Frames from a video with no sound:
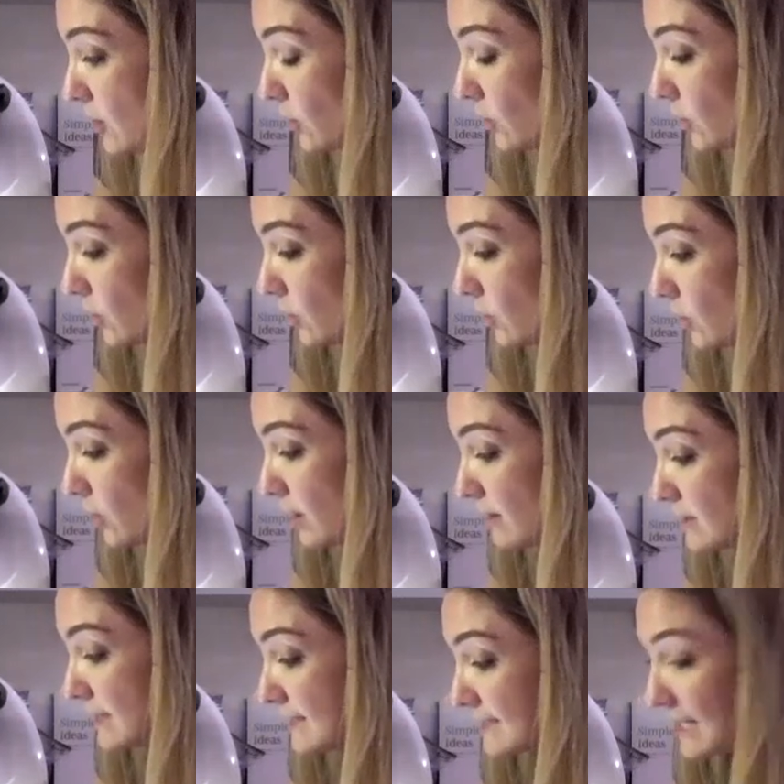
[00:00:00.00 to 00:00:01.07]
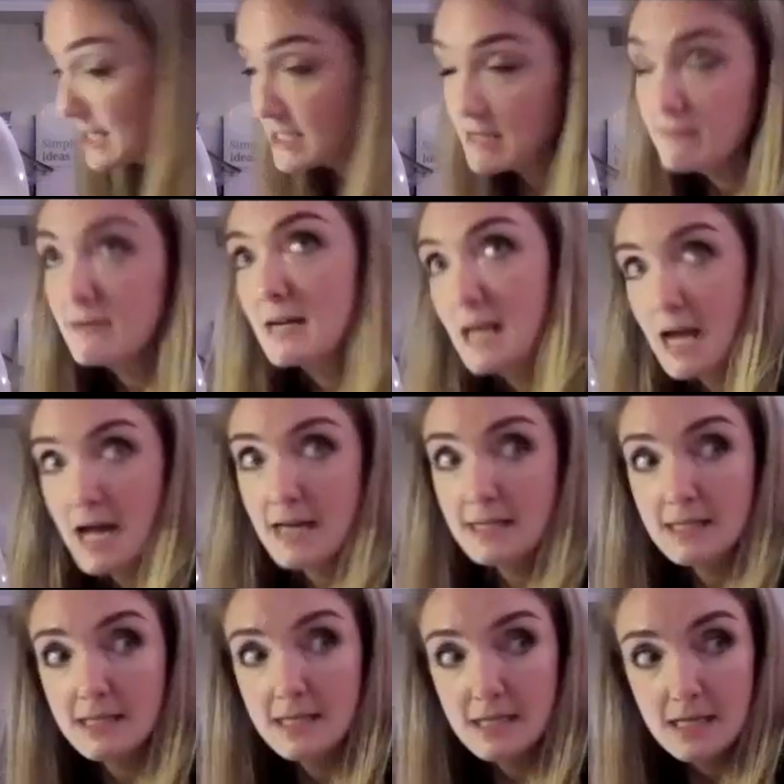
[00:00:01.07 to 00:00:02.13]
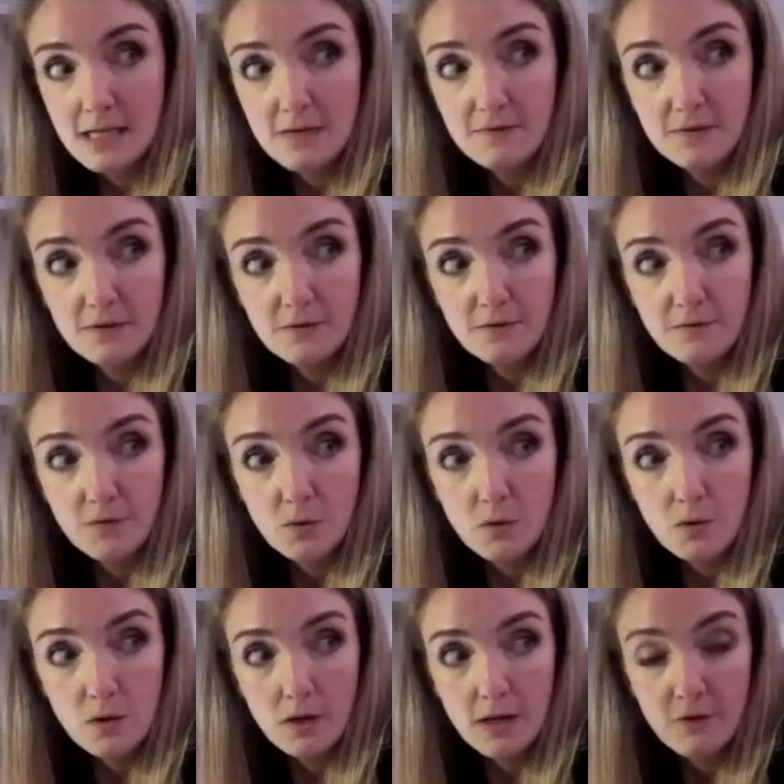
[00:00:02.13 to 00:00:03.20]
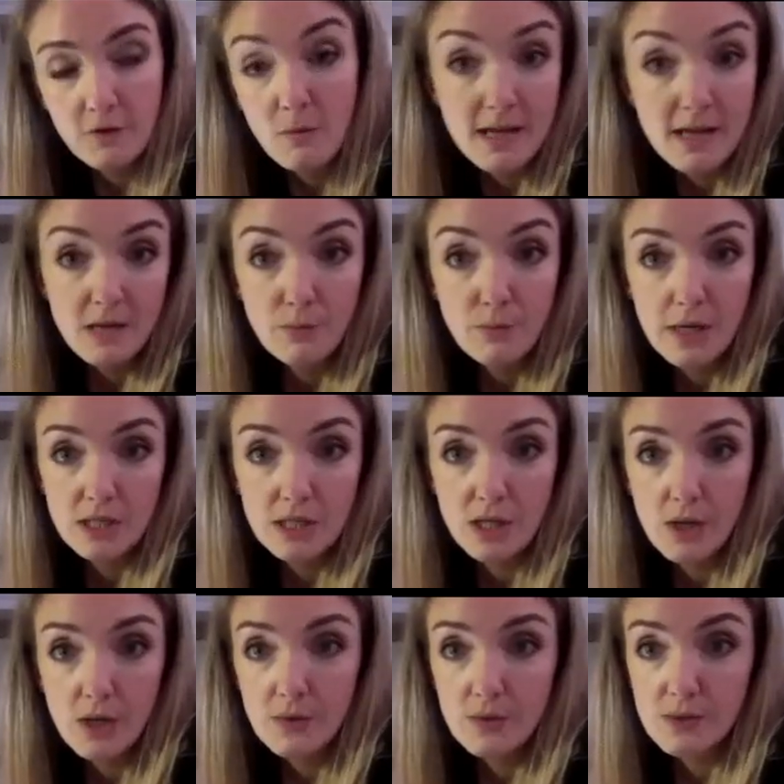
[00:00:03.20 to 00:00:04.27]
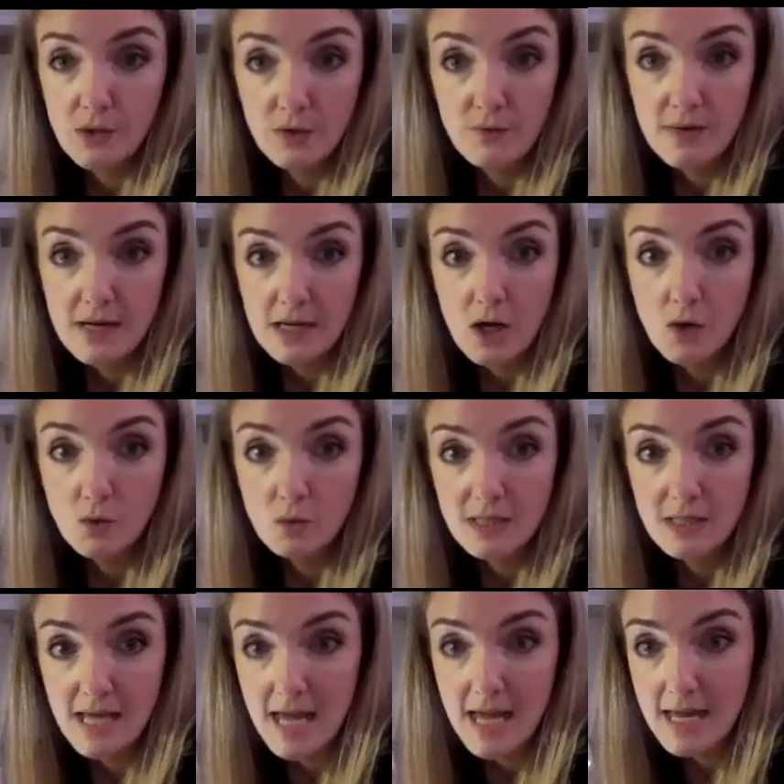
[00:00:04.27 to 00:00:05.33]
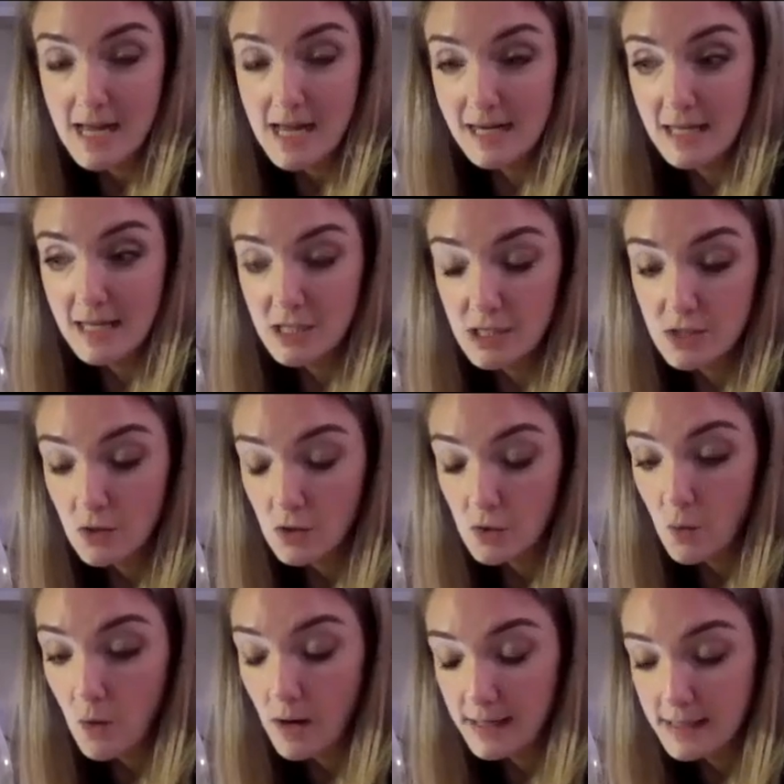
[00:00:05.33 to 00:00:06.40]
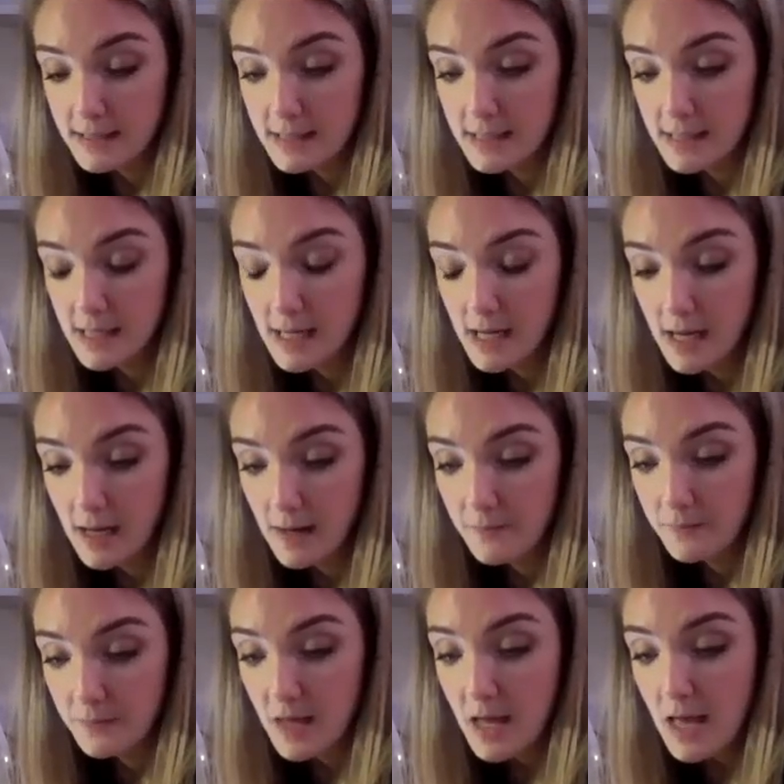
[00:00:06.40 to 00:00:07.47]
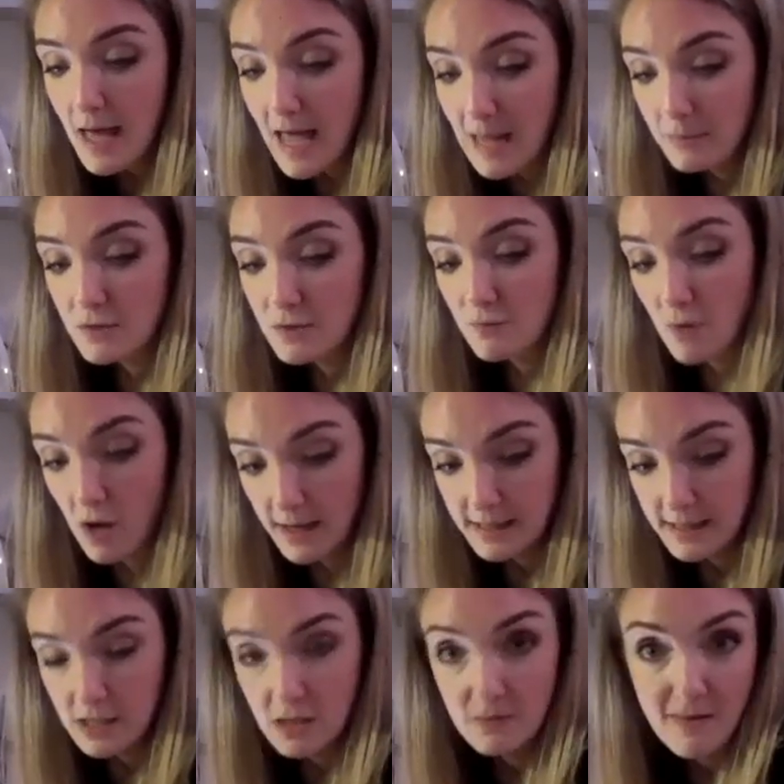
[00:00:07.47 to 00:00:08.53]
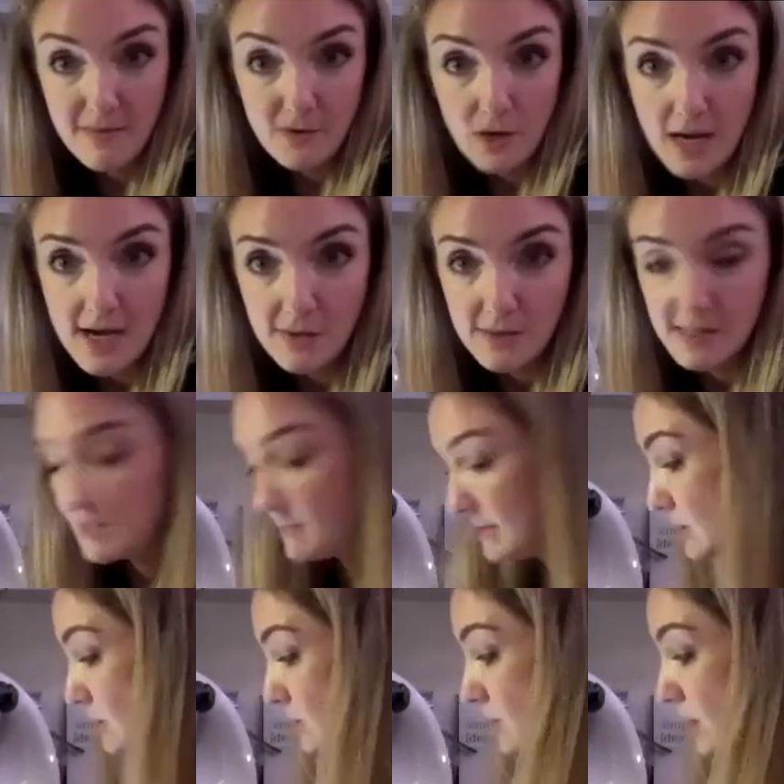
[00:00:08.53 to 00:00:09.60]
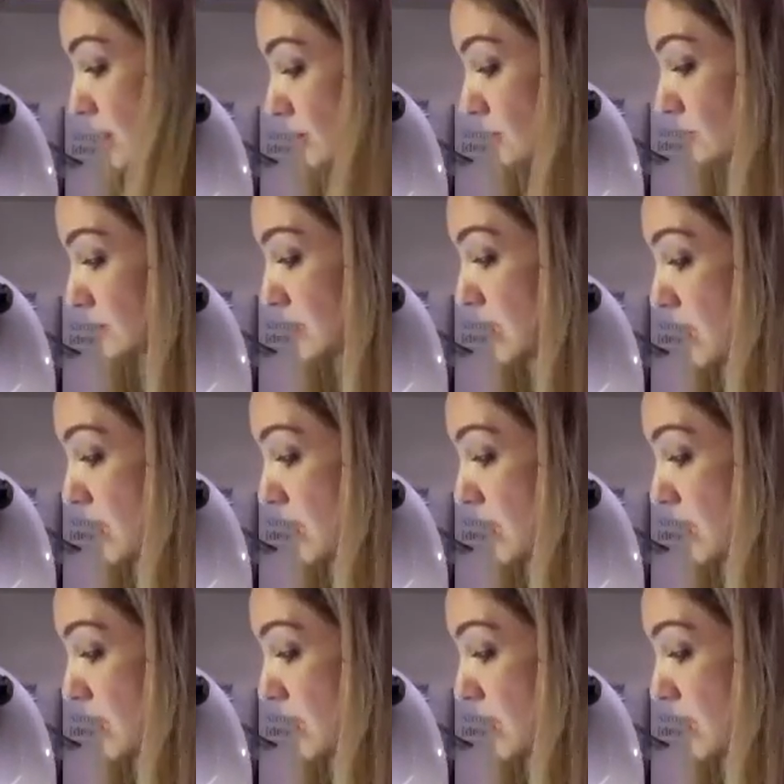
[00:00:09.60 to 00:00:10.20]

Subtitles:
or it's actually really handy even for if you're making bread doughs on a really cold day and they're just not quite able to rise because maybe your house is a bit too cold.